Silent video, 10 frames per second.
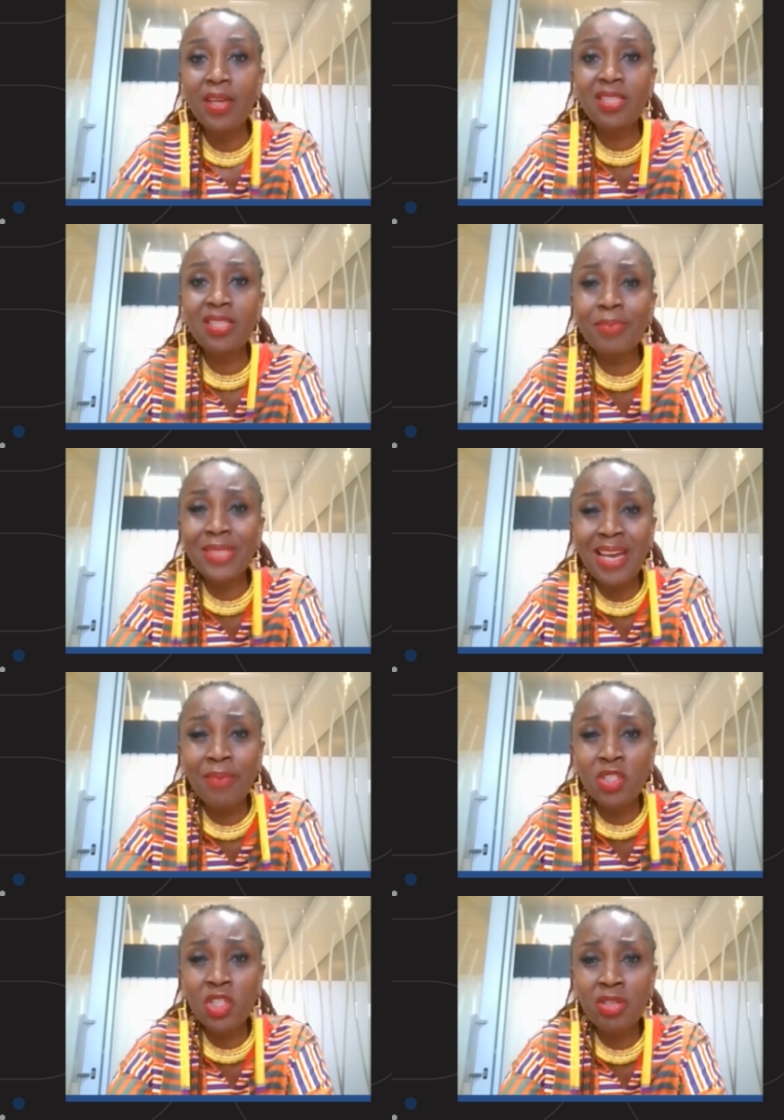
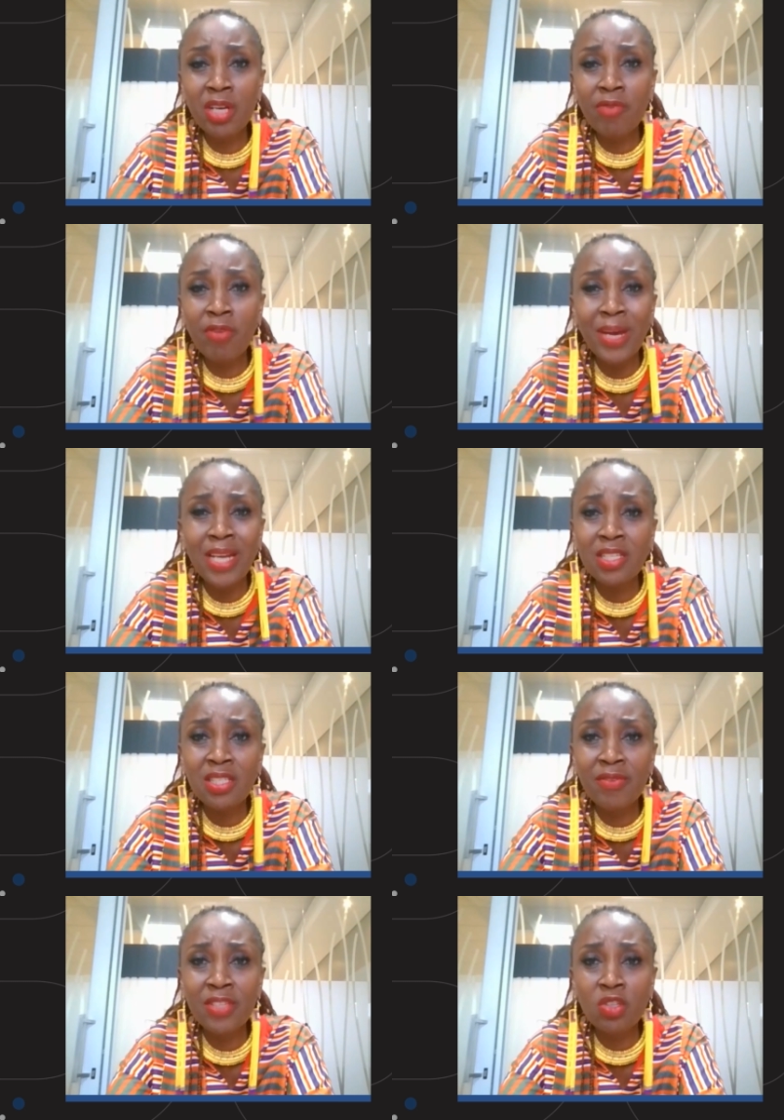sometimes children from
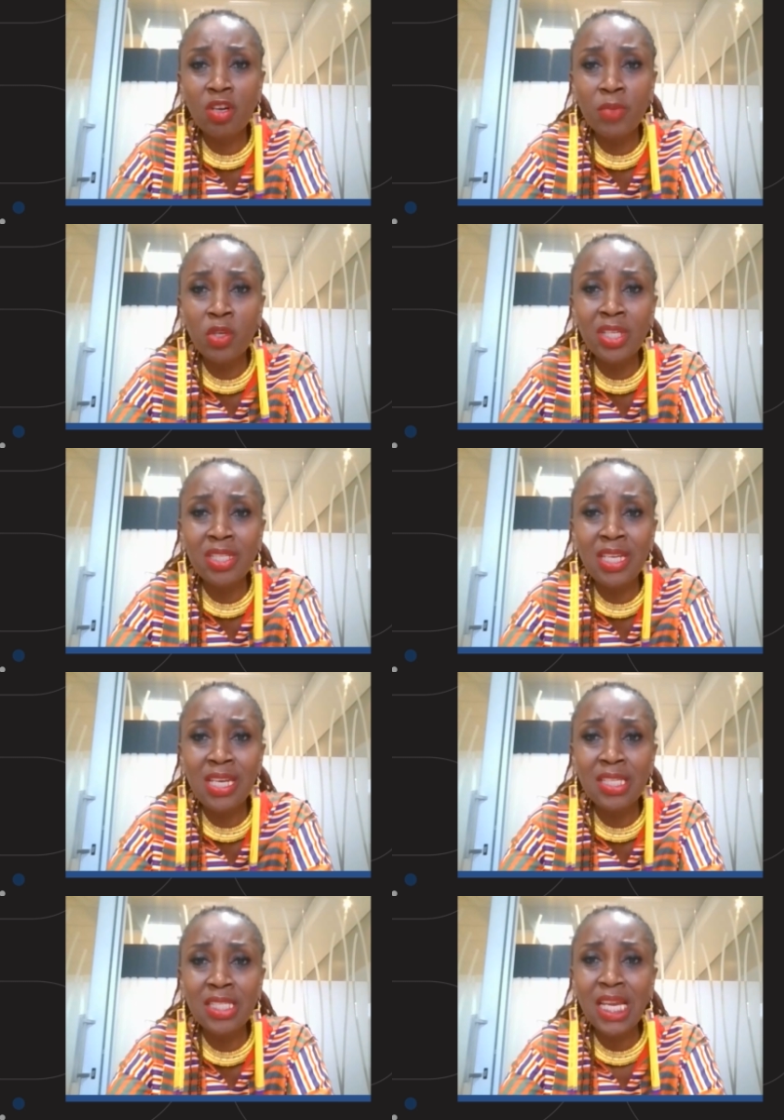underserviced
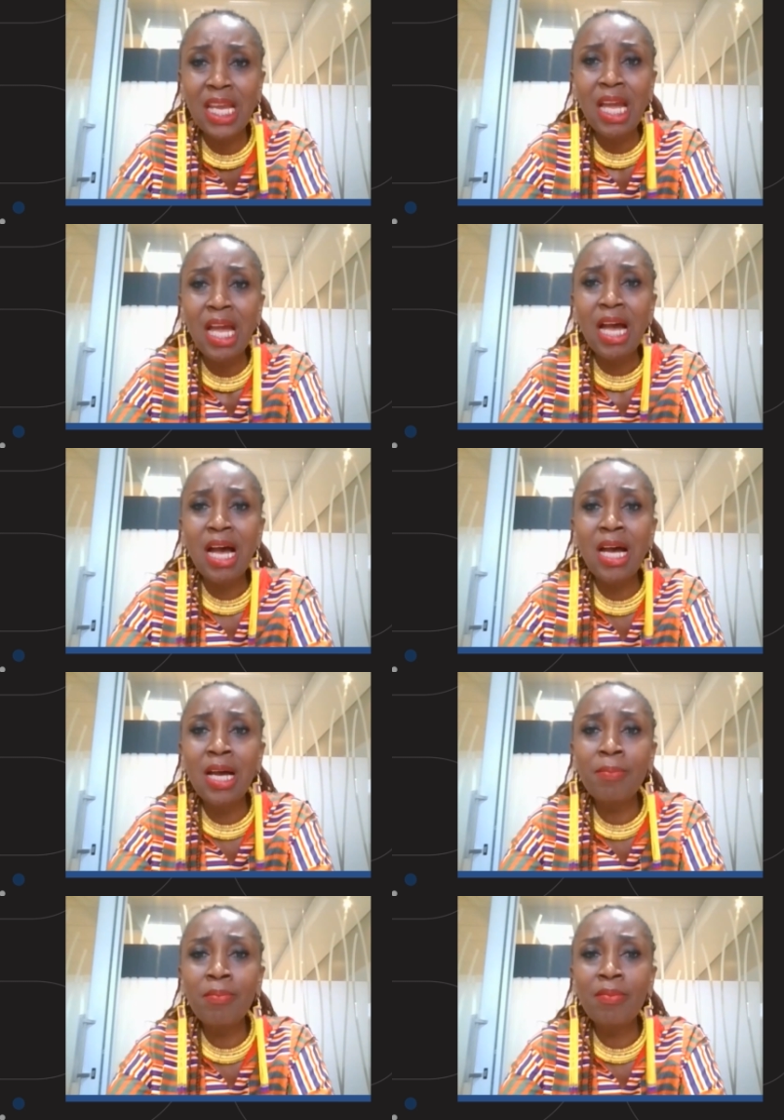communities
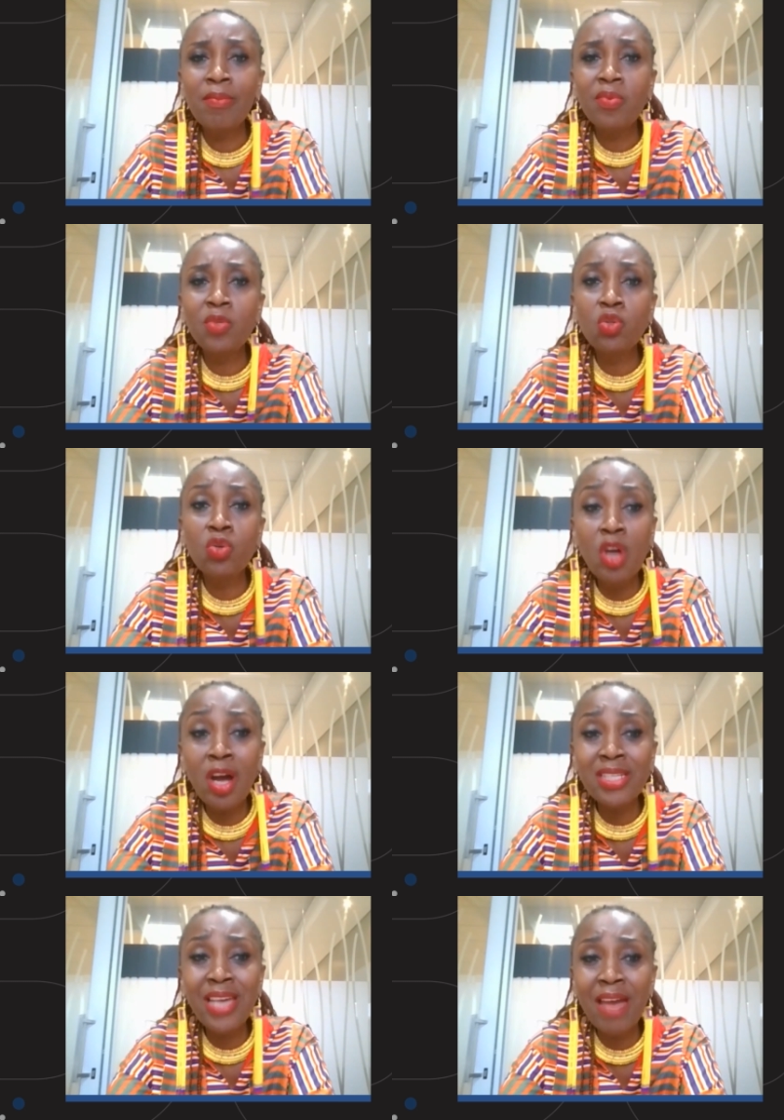do
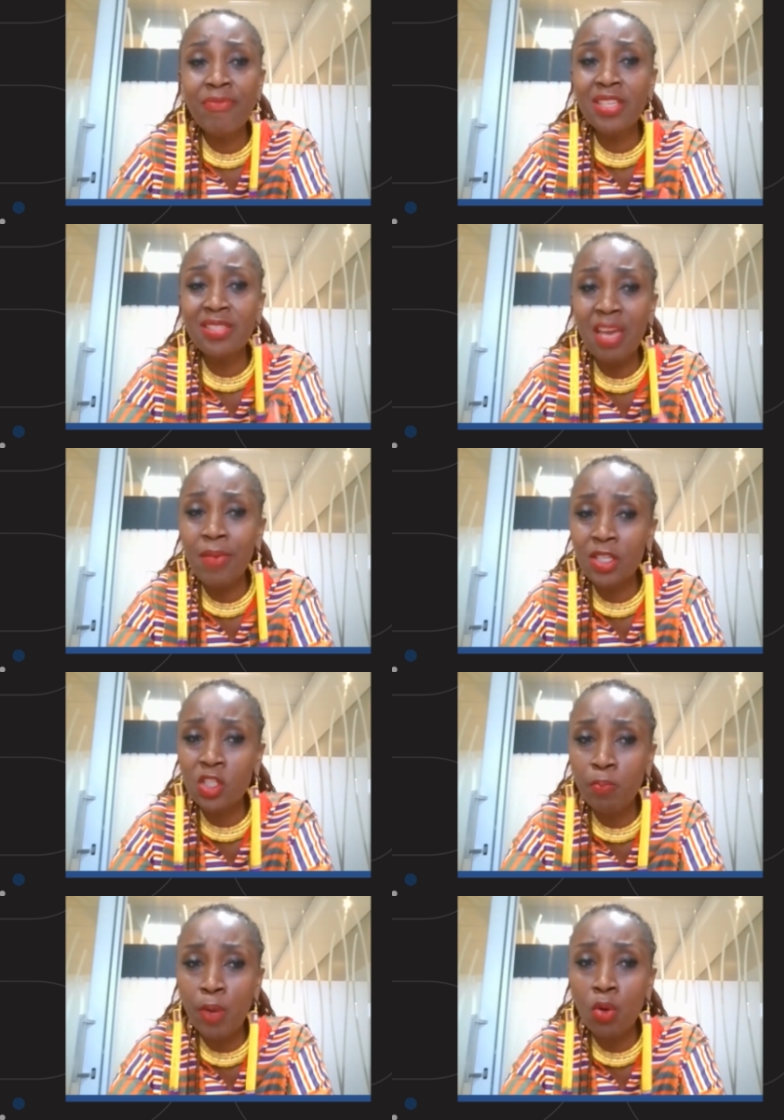not have the same
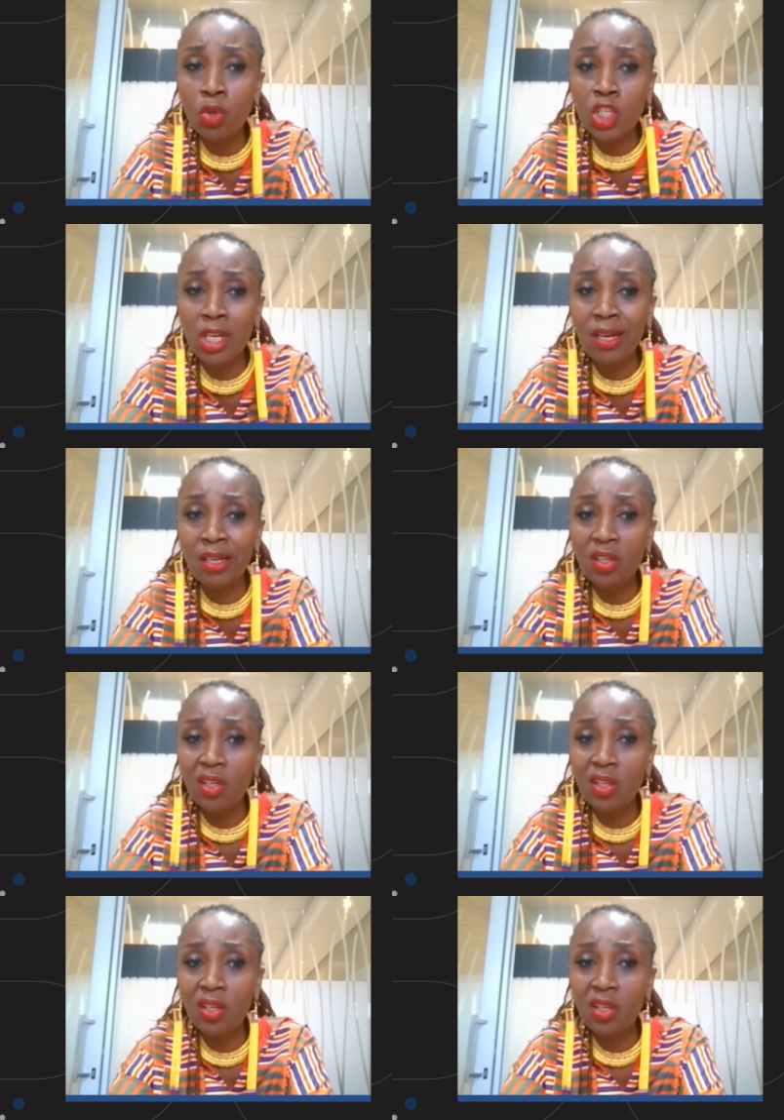exposure